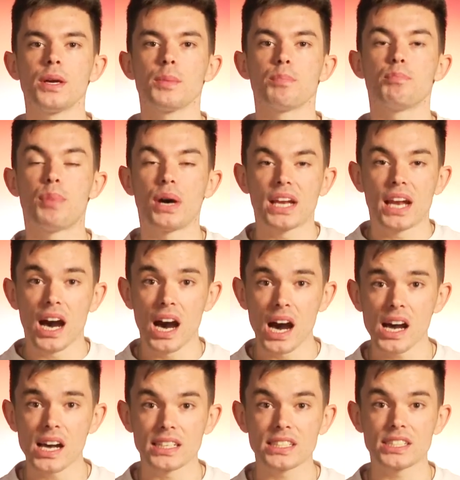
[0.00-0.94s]
But
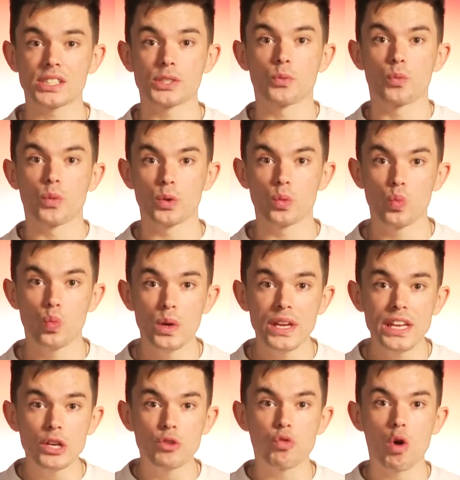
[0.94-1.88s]
us, when
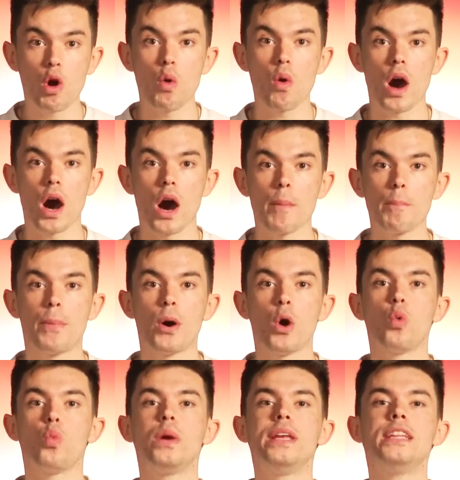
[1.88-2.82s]
we grow
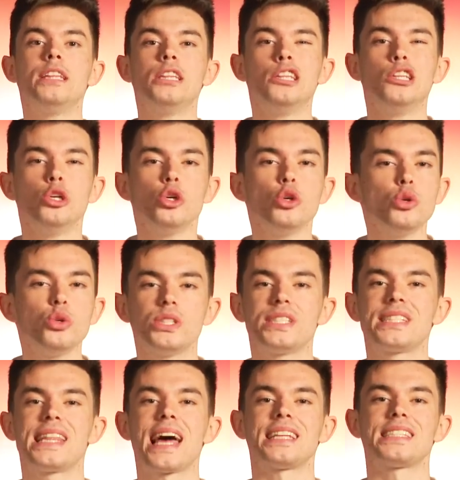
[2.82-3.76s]
up, we
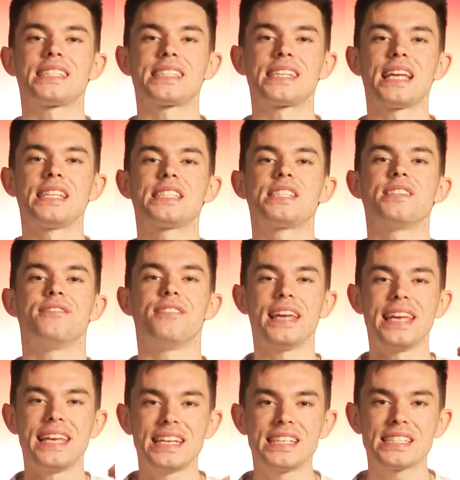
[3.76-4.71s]
lose that sense of
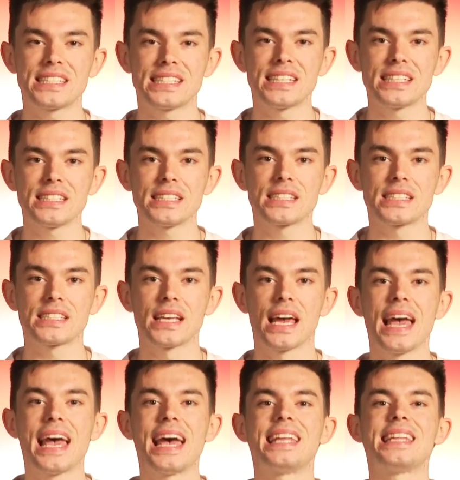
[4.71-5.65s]
innocence
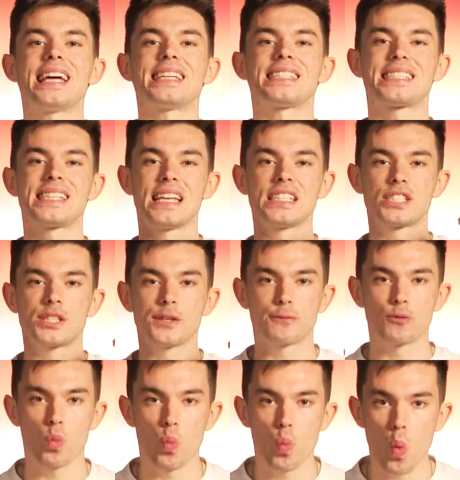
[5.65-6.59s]
and that sense
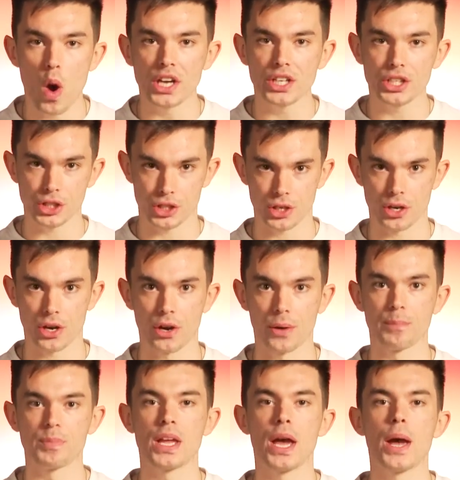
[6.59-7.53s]
of wonder,
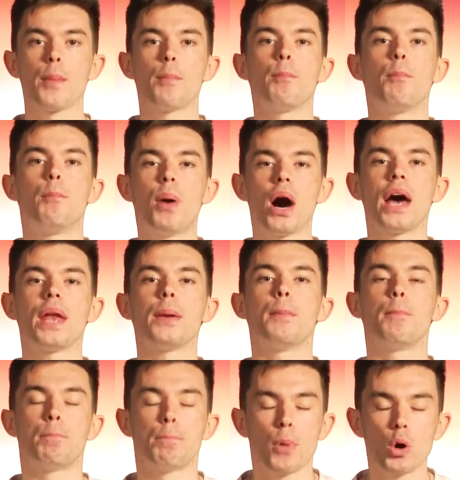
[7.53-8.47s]
but
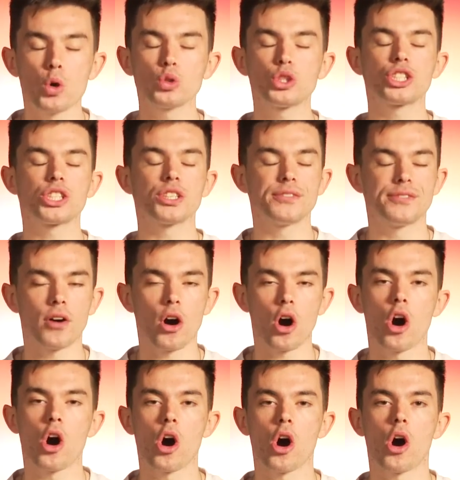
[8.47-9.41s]
most of
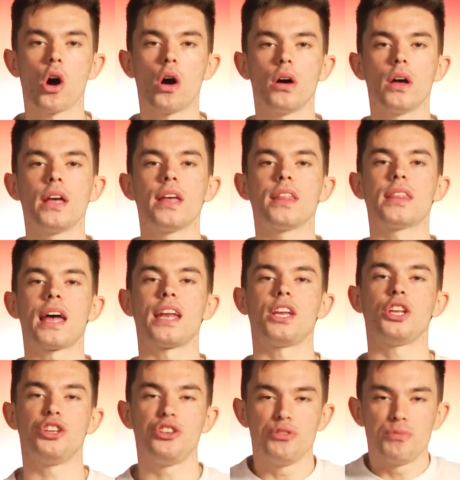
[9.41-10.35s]
all, that
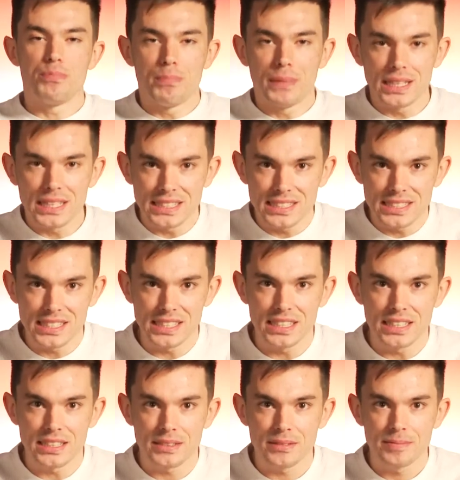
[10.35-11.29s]

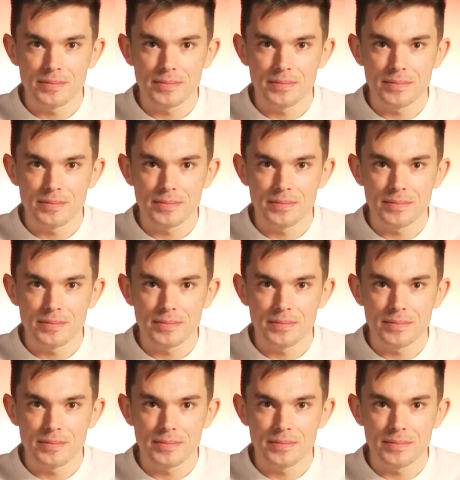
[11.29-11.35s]
humility.